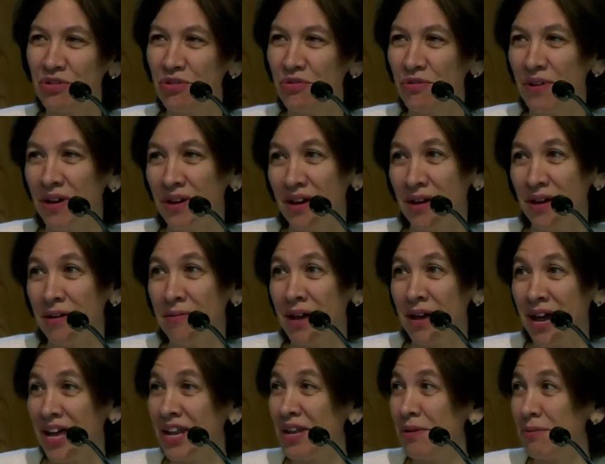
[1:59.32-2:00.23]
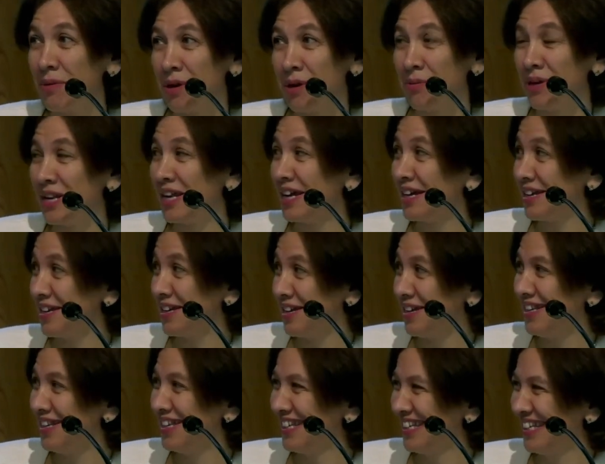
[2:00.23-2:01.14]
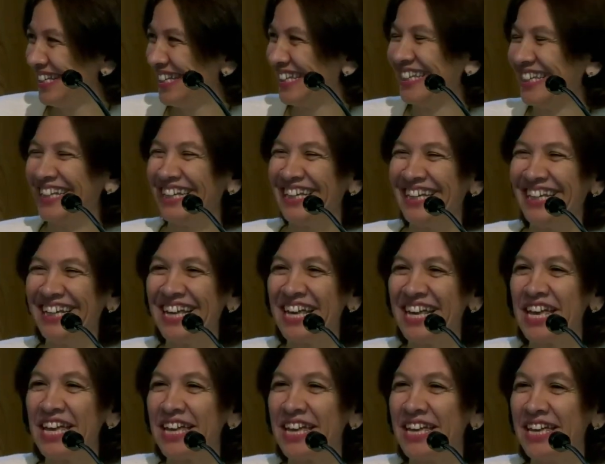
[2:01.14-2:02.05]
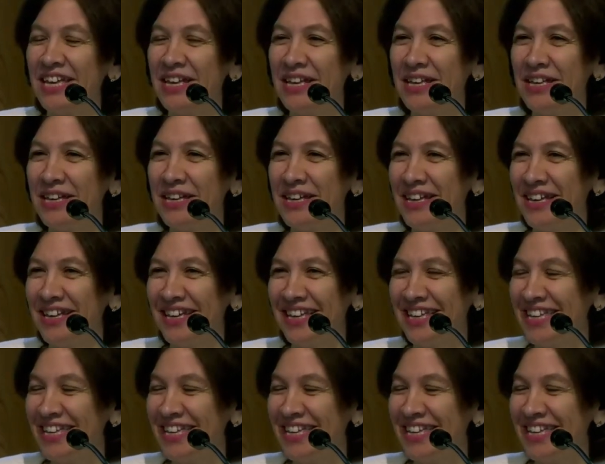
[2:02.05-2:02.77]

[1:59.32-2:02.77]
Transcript: she was only Hannah Barbara